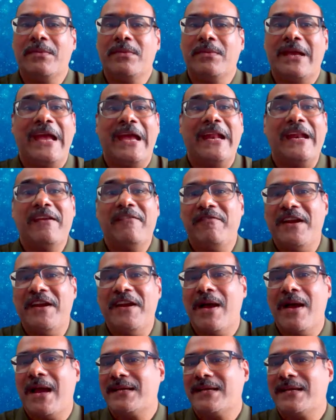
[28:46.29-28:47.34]
Any
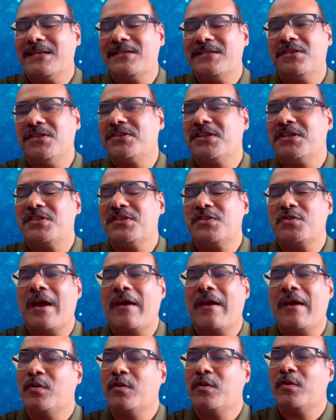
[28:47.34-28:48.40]
feedbacks and suggestions you
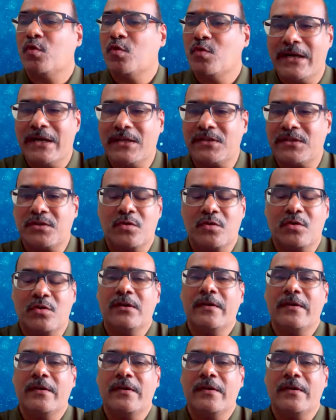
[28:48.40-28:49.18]
have, do let us know,